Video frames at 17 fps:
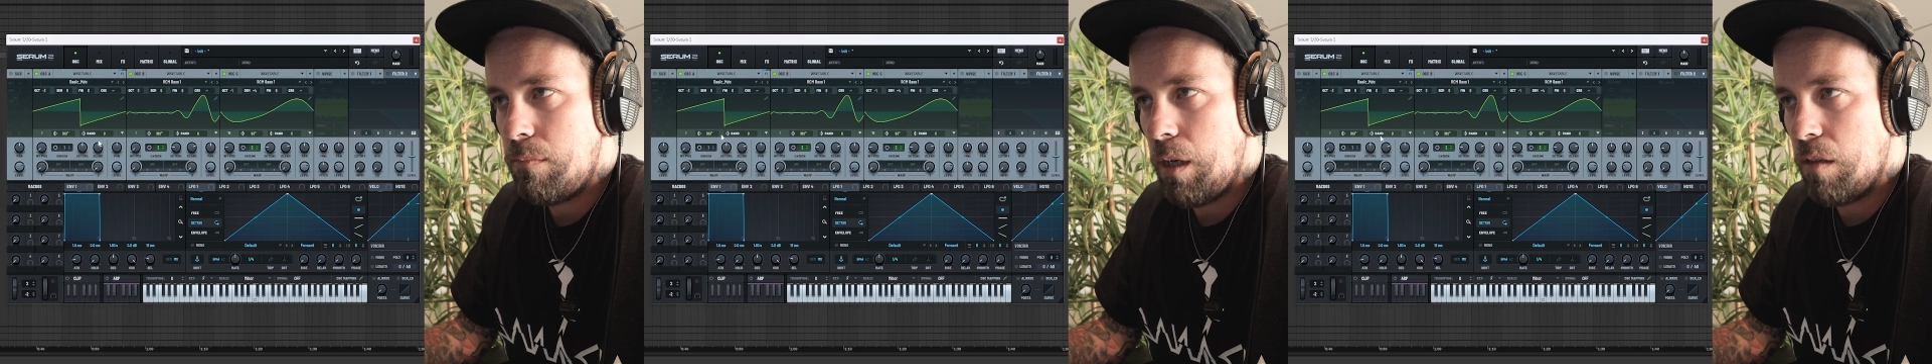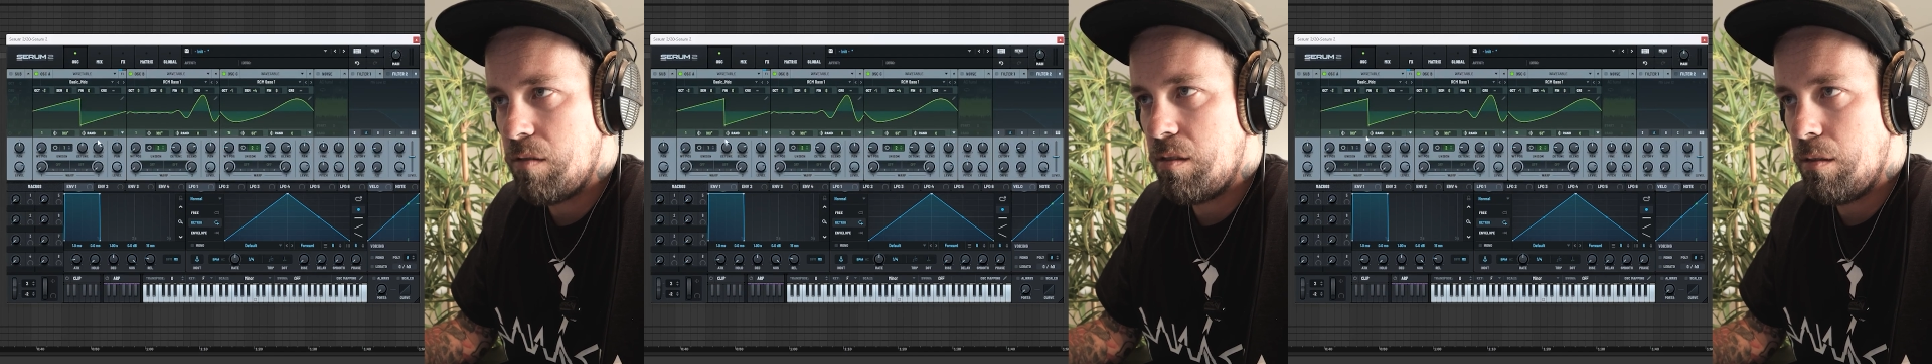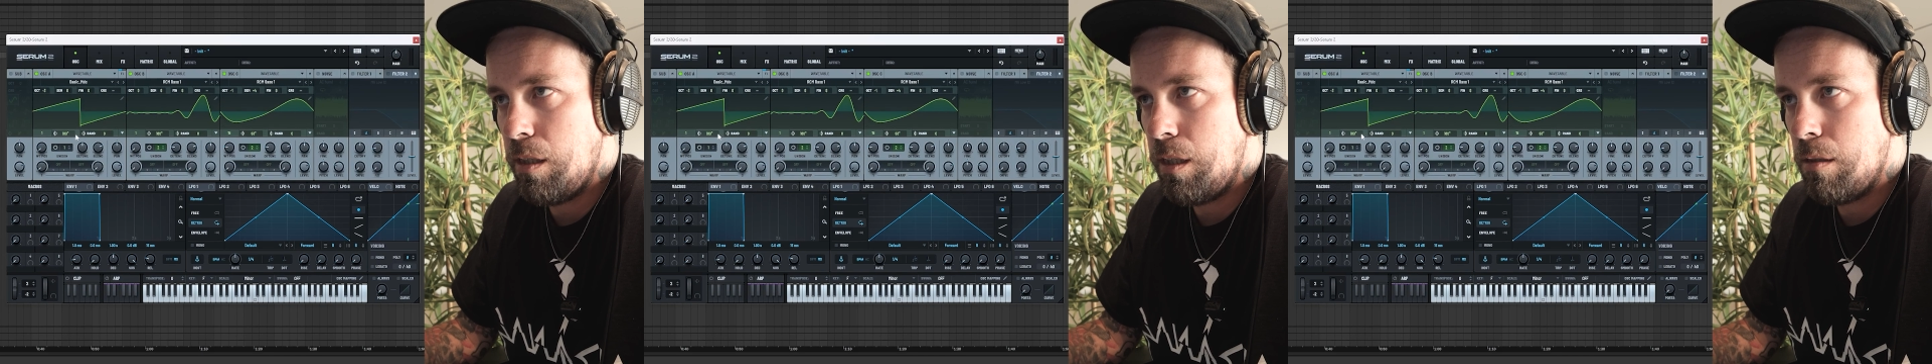
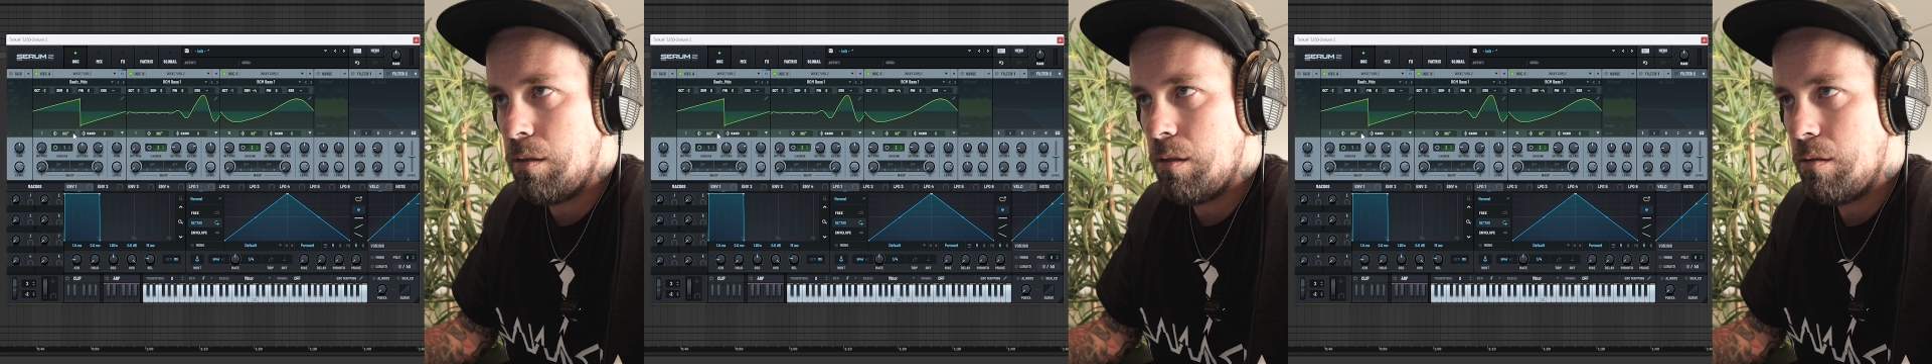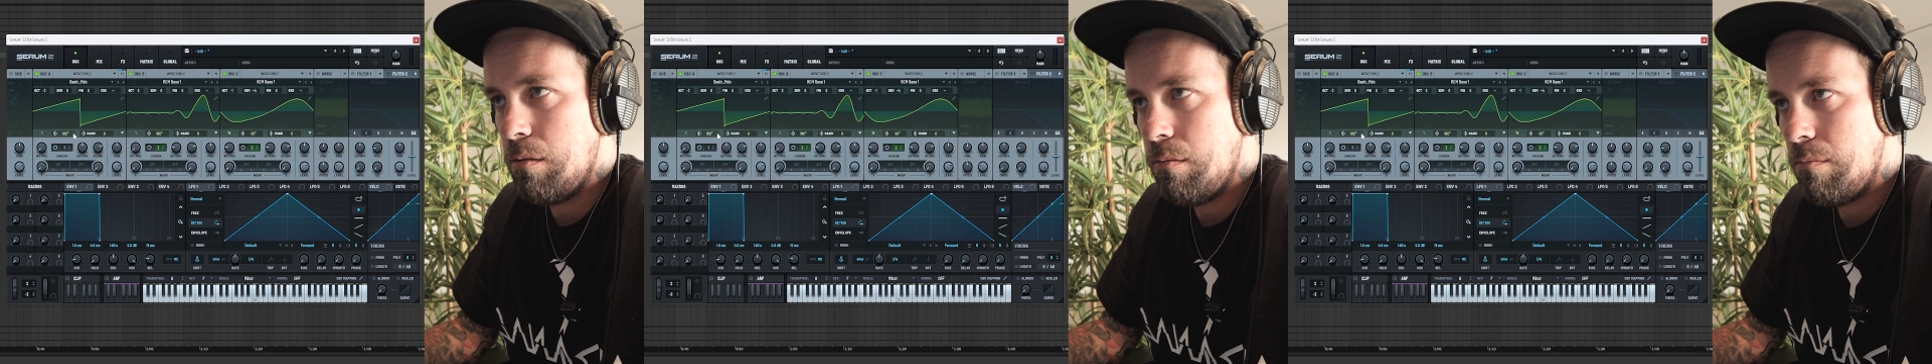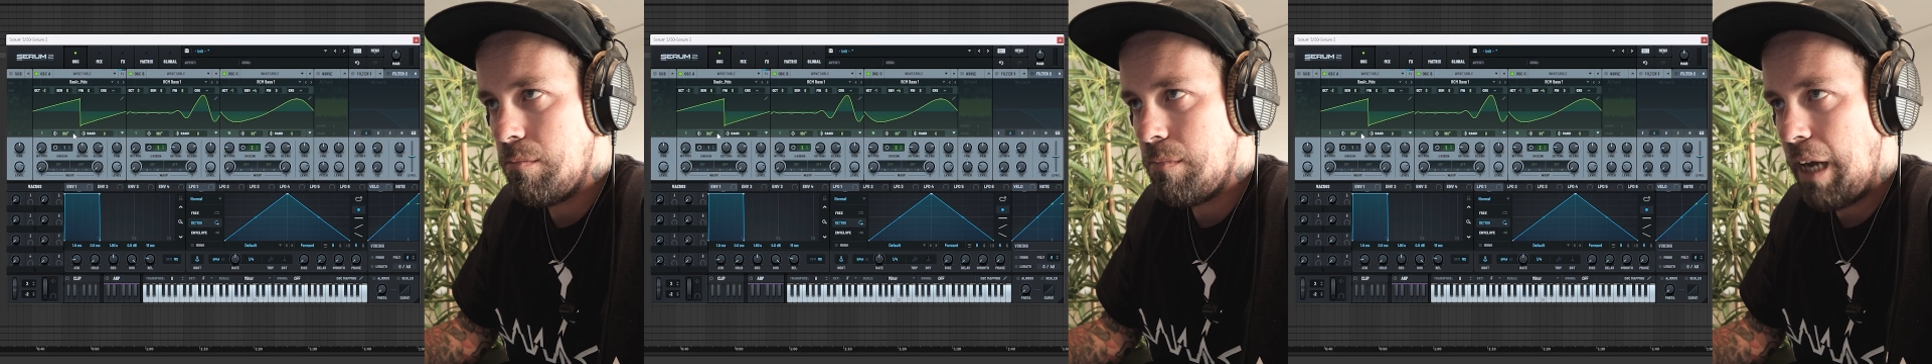
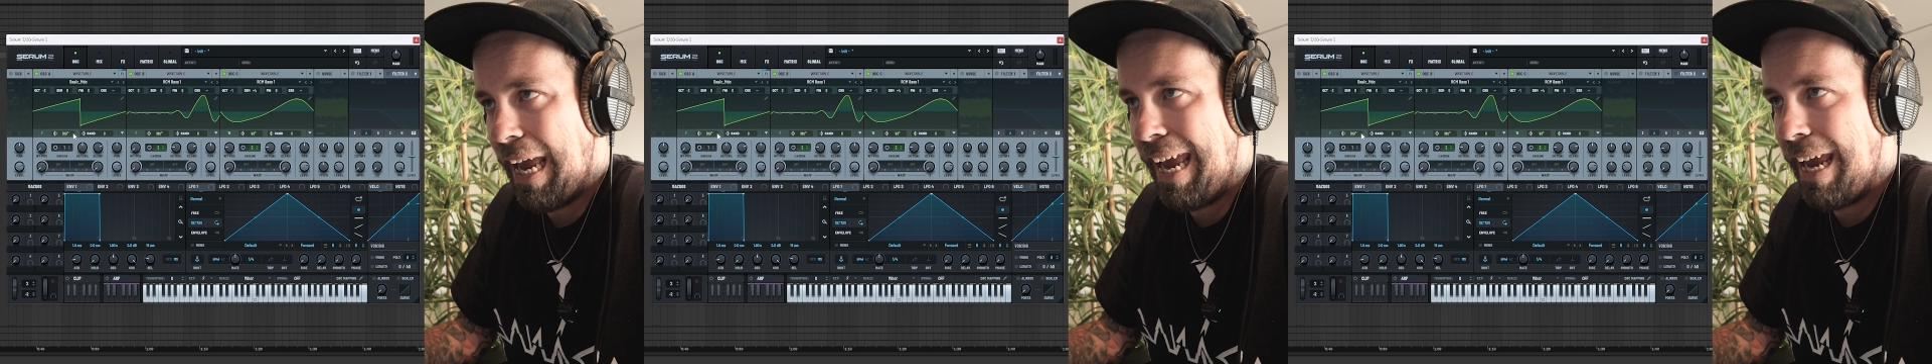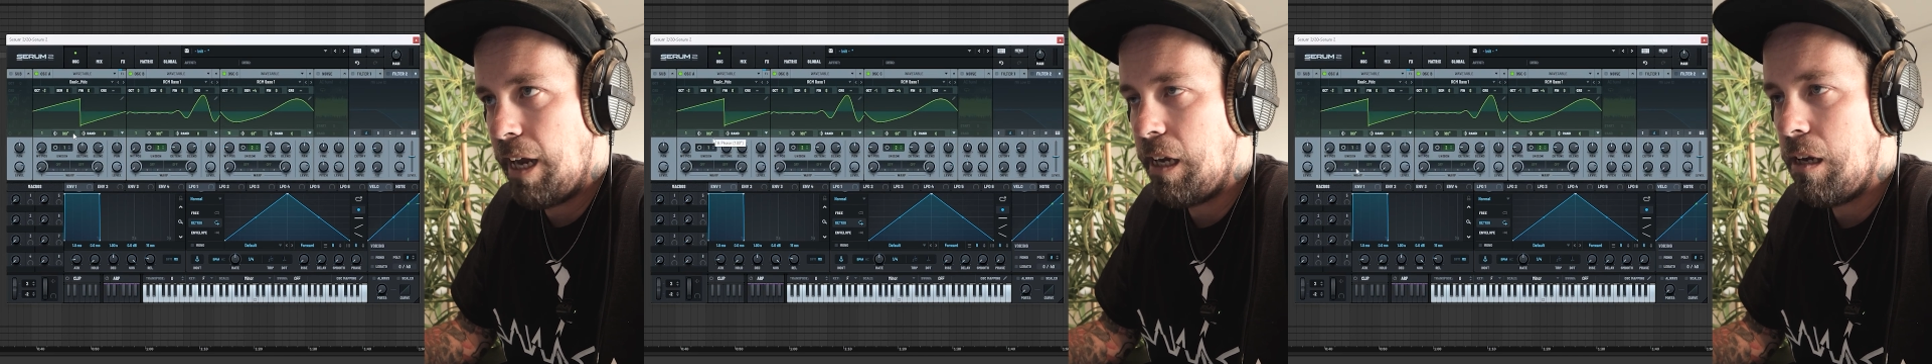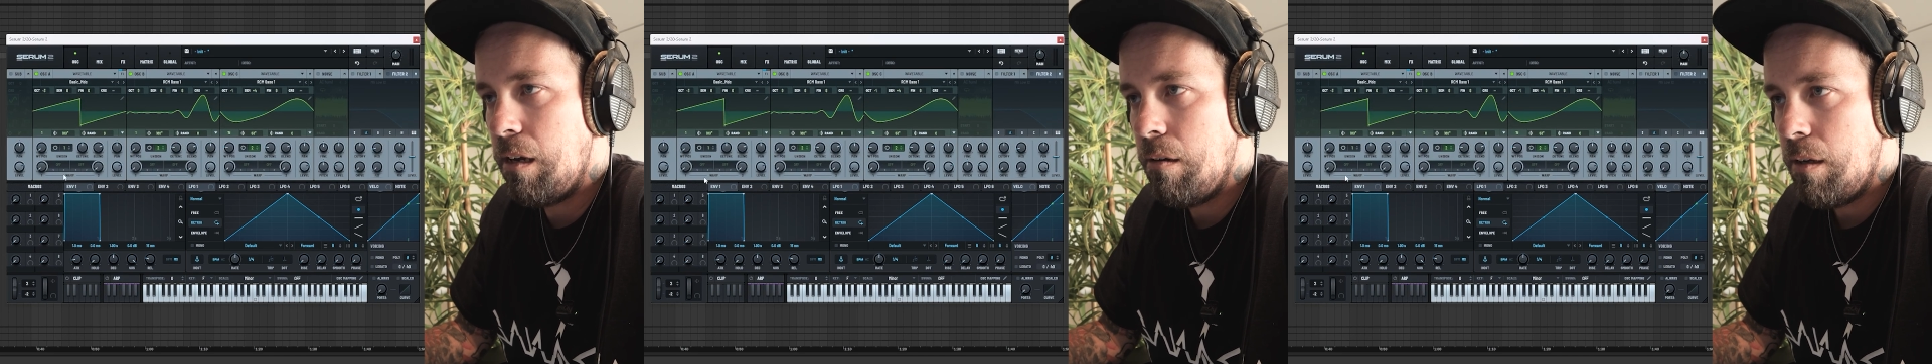oscillator
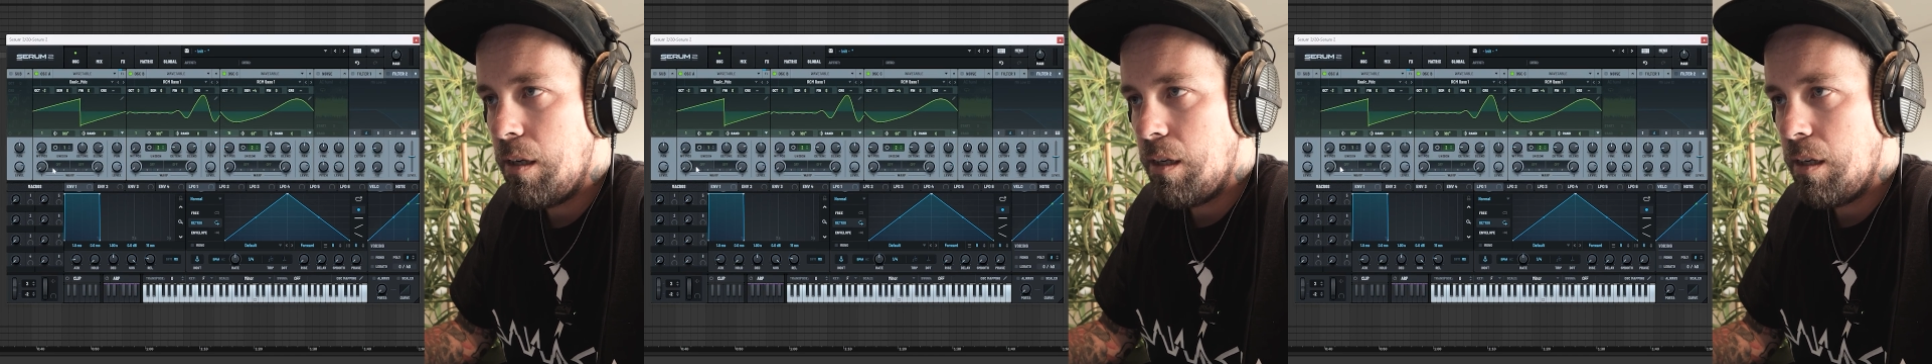A,